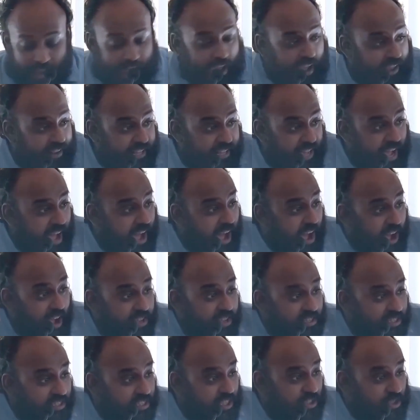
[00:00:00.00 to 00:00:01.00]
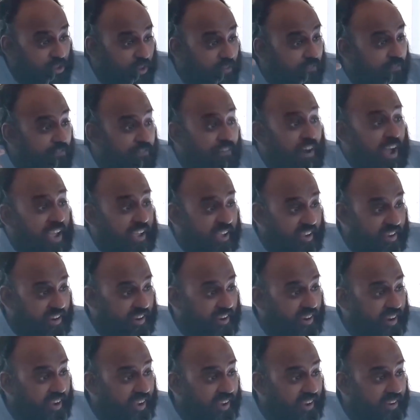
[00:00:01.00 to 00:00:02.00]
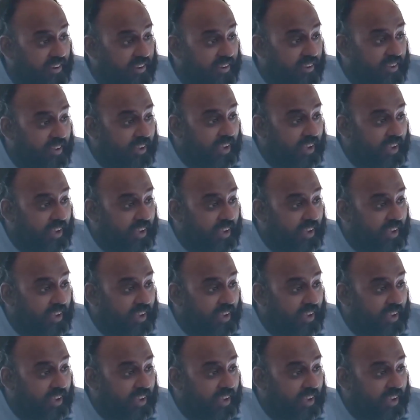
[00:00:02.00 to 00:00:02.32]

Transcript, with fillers: and the eyes is on fire, right?